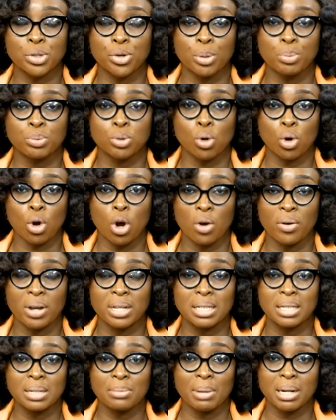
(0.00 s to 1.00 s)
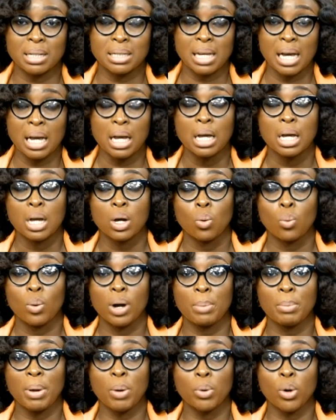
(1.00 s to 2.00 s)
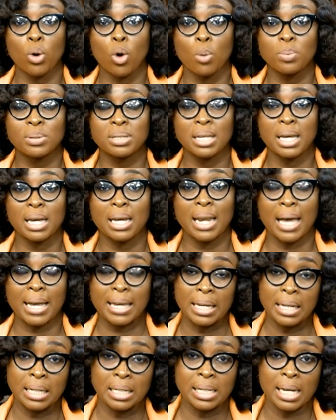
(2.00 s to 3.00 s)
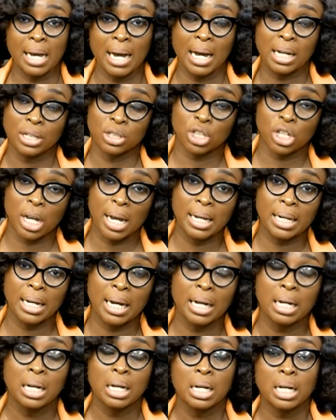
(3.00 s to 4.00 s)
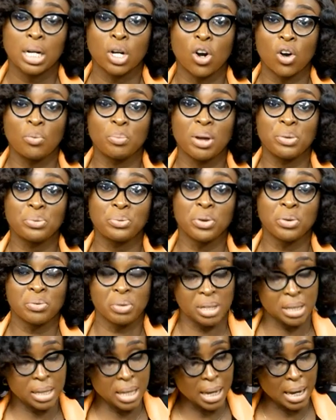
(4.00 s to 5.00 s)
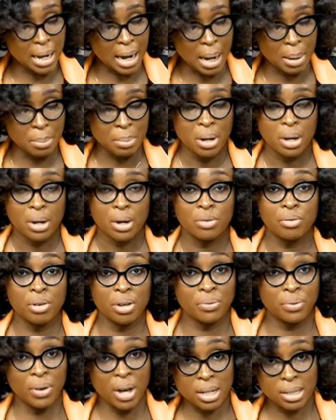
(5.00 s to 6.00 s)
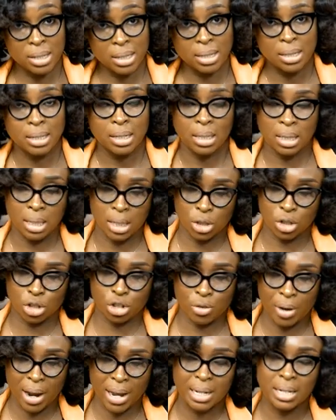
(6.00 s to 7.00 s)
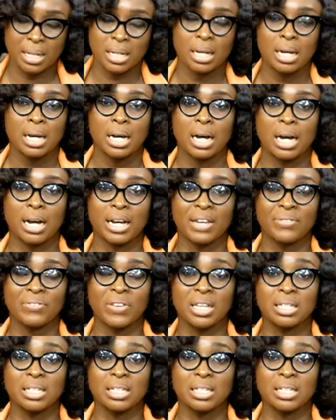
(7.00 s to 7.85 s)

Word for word: cryptocurrency matter. Well, make we hope say like India and China, government feel rethink them, reverse the trend. If they